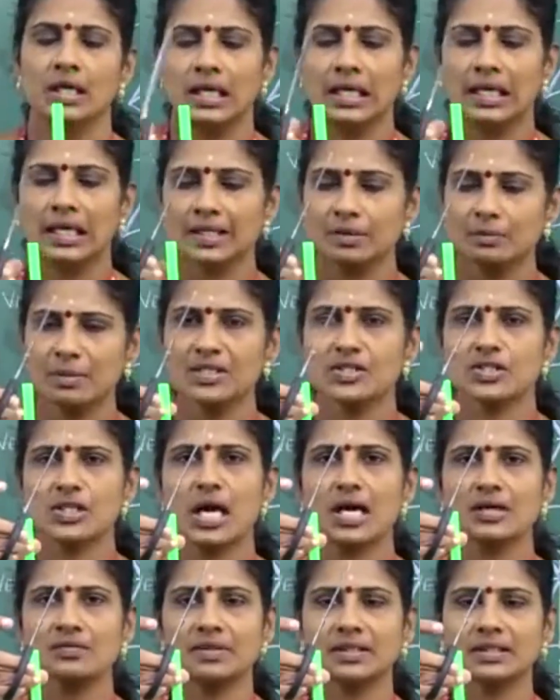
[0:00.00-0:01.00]
Let me
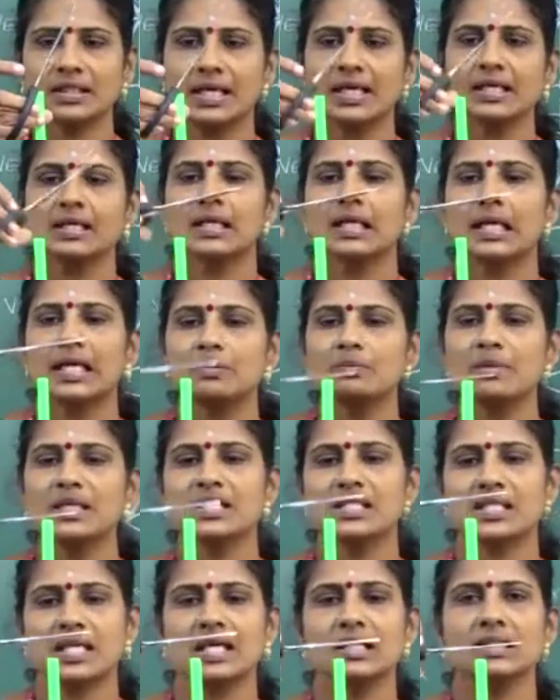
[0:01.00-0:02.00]
start with that. Let
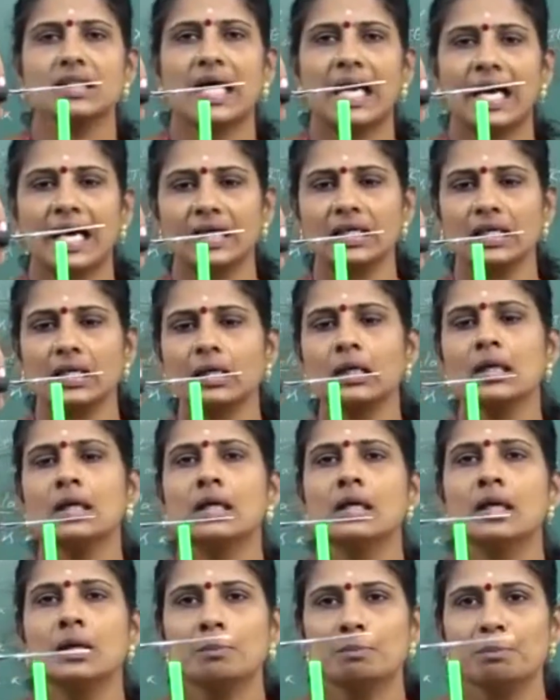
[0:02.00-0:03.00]
me take the
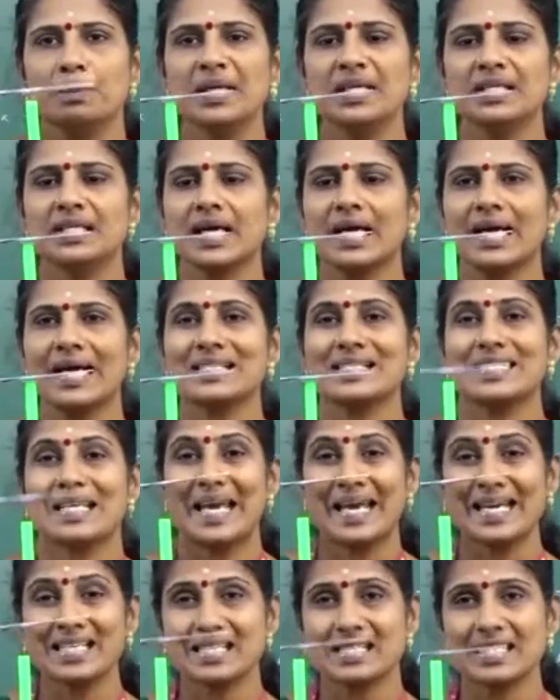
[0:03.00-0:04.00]
angle beta
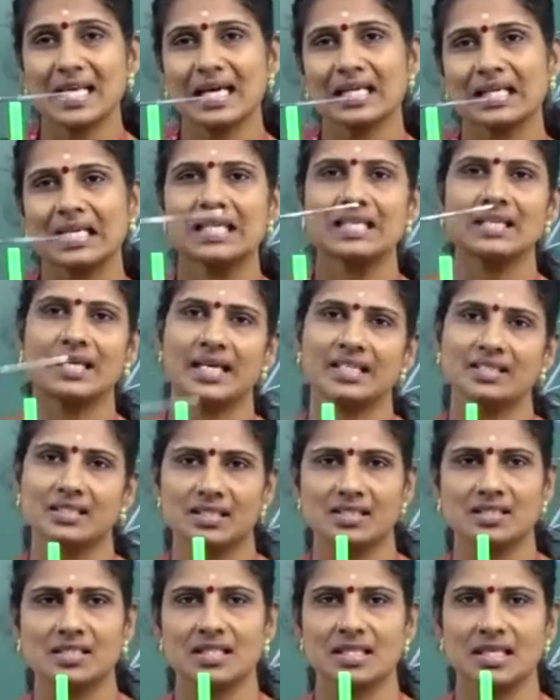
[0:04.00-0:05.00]
as exactly
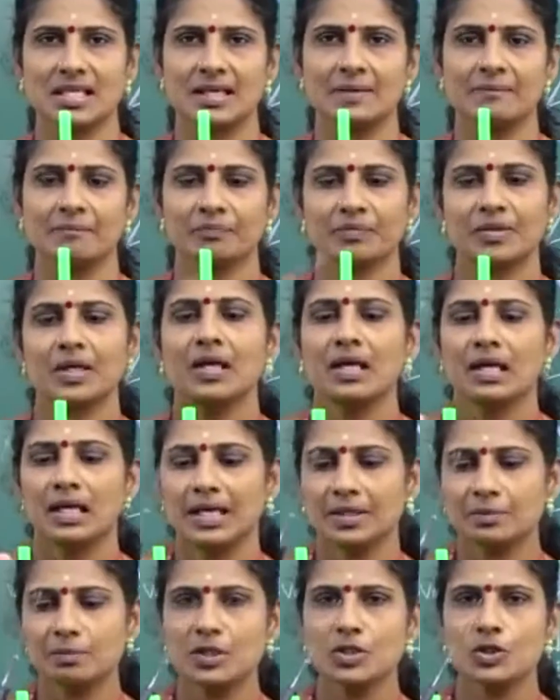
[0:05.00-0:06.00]
90 degree.
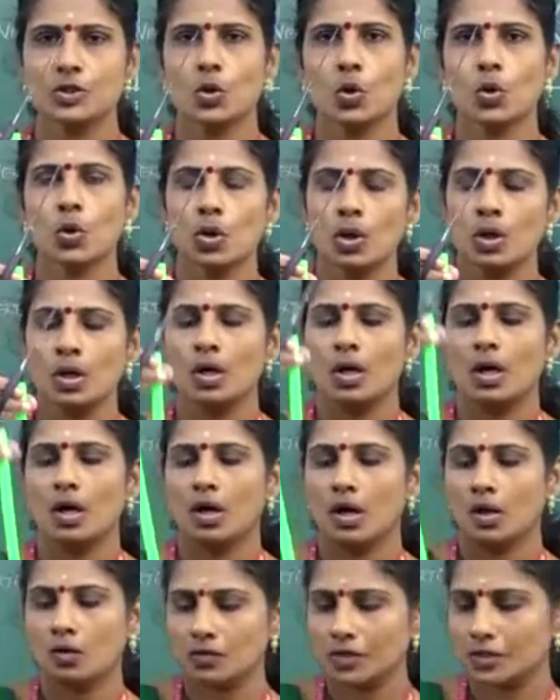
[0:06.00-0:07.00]
Let me show
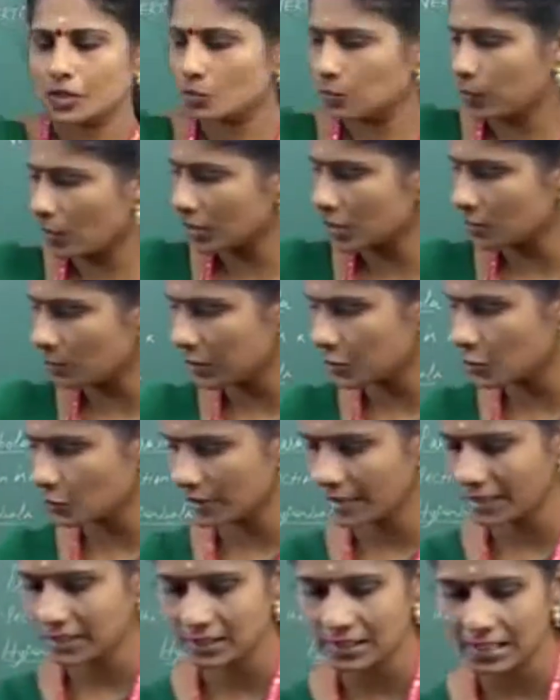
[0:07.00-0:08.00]
how it is possible to
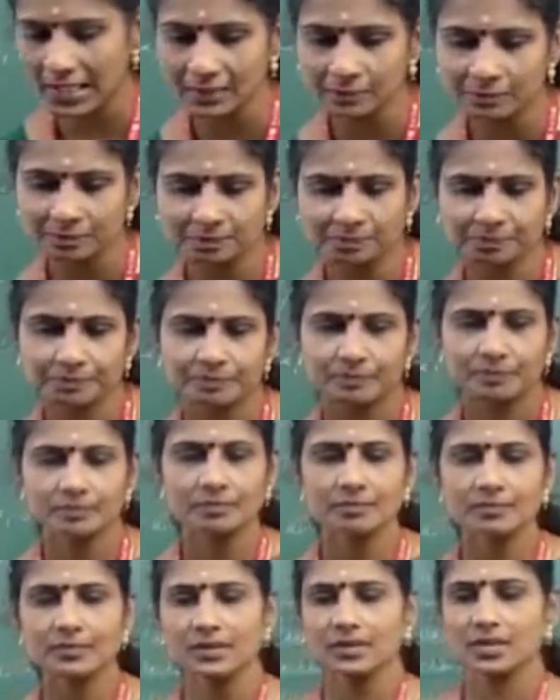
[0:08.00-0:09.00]
get
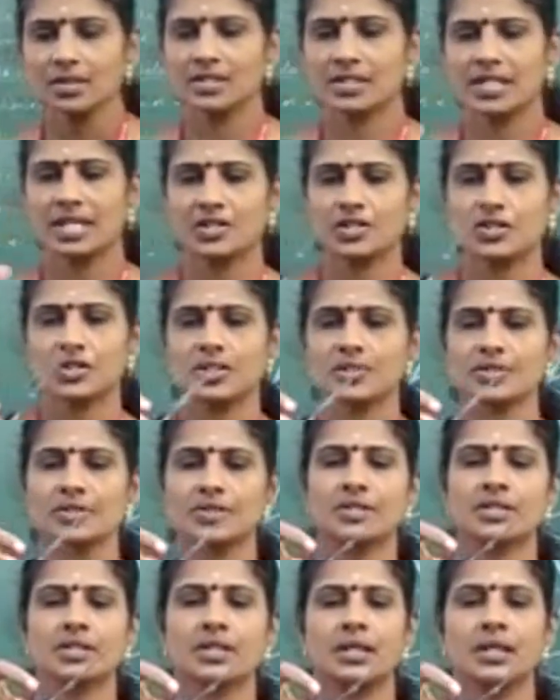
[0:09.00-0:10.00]
the sections.